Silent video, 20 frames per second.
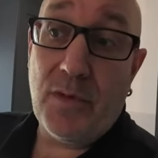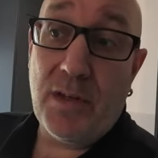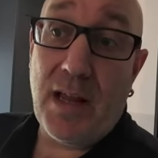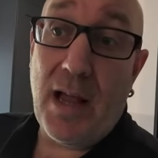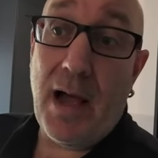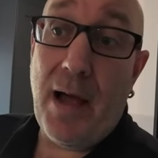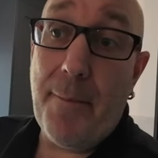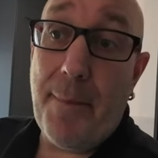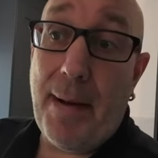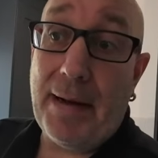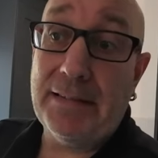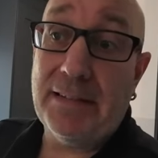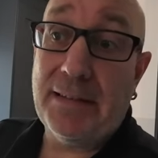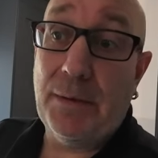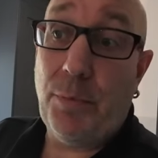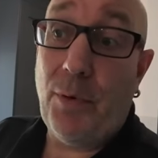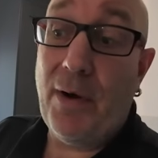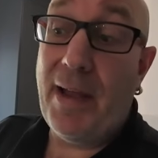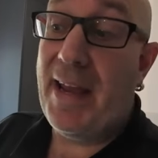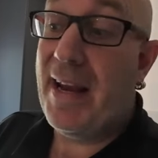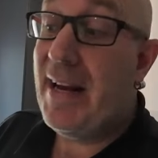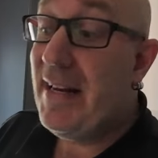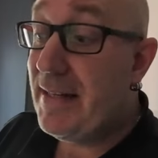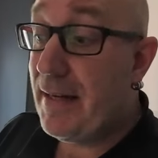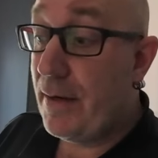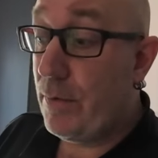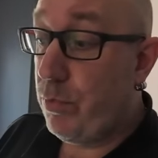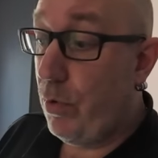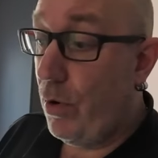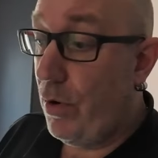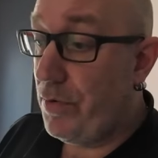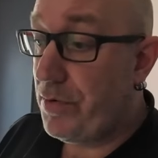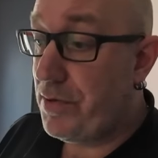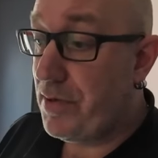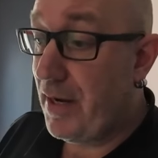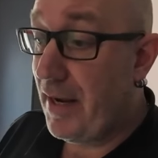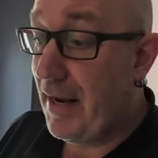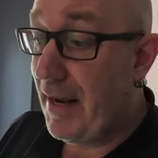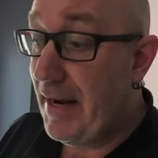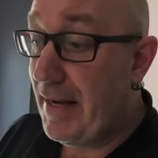came back and said what he did was
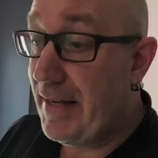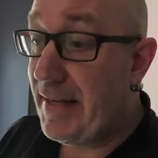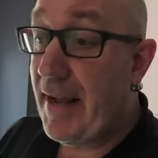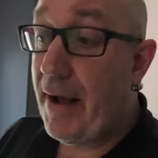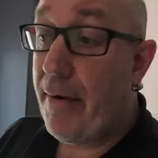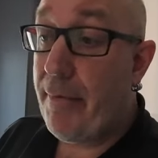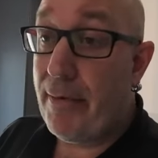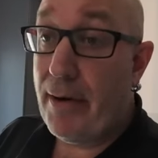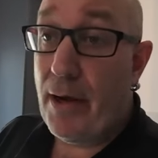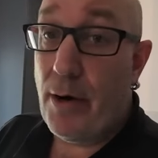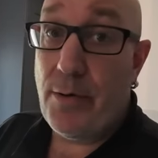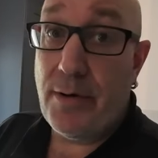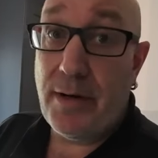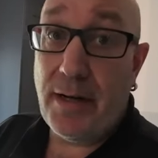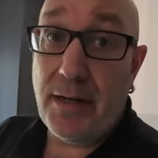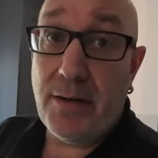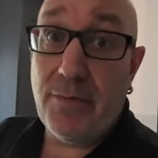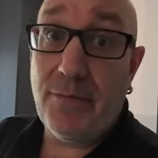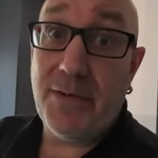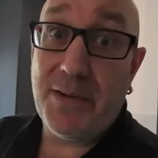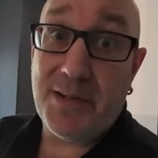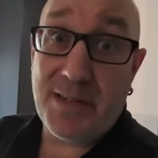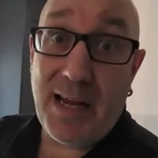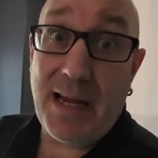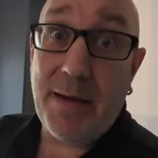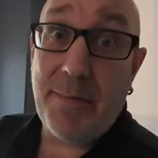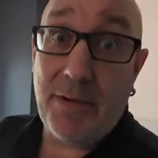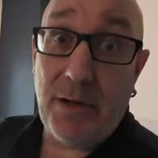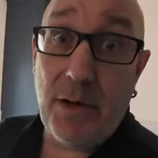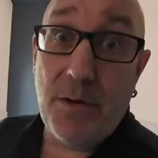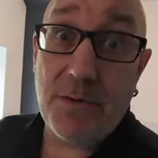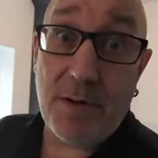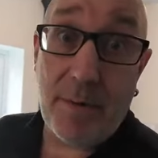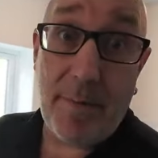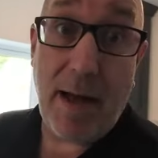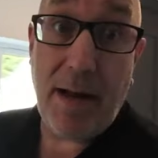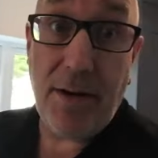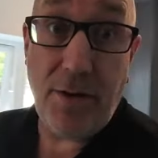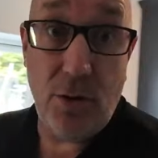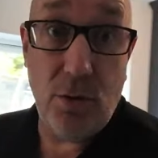he downloaded the same user
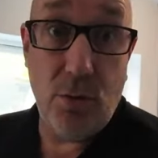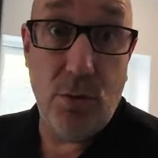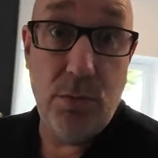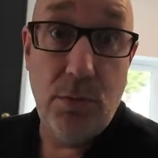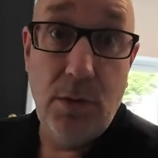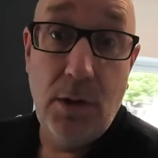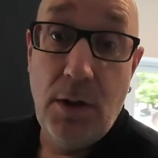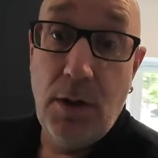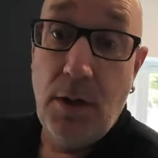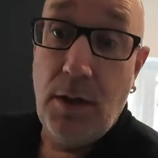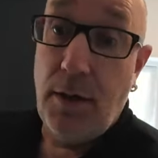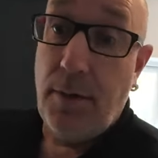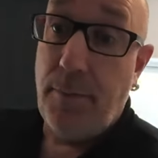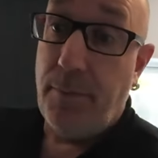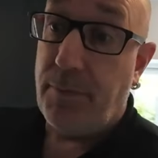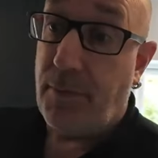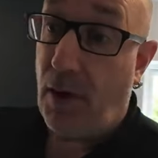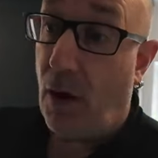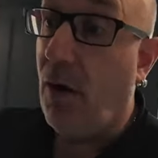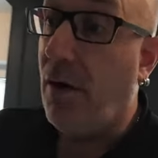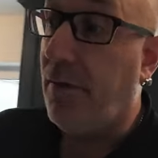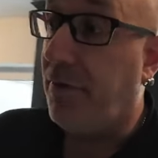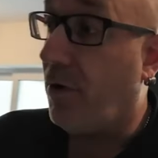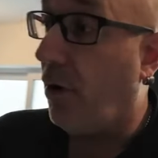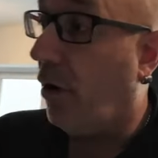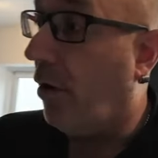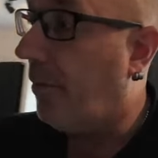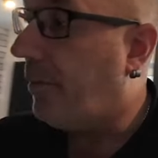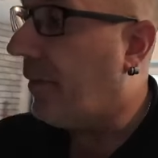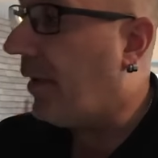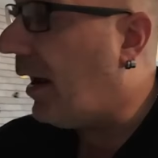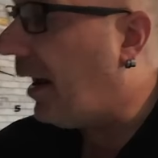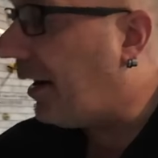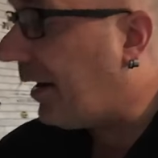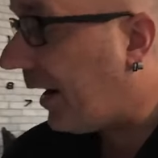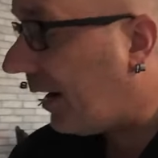manual that I've got, and